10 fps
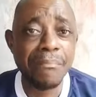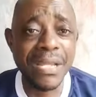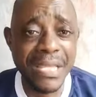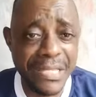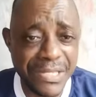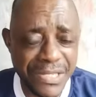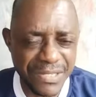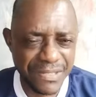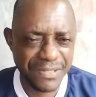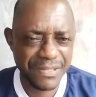
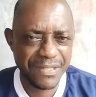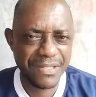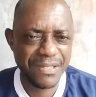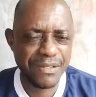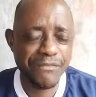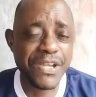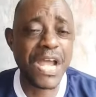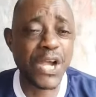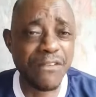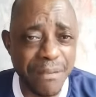Please,
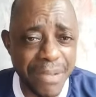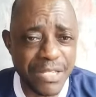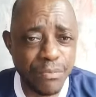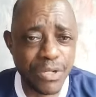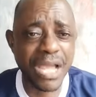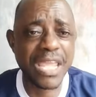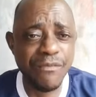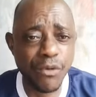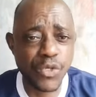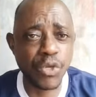federal government wanna
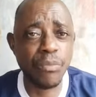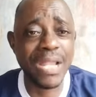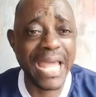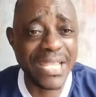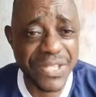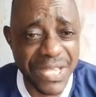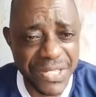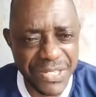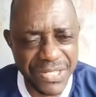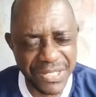give Oshomo
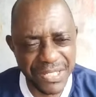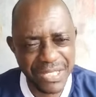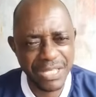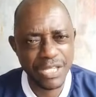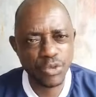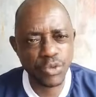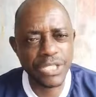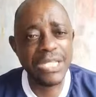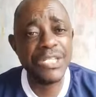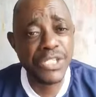license to
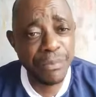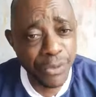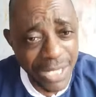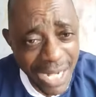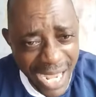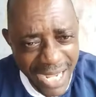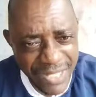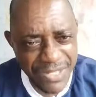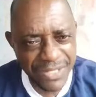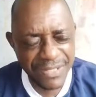distribute the
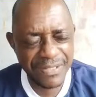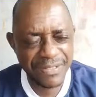light.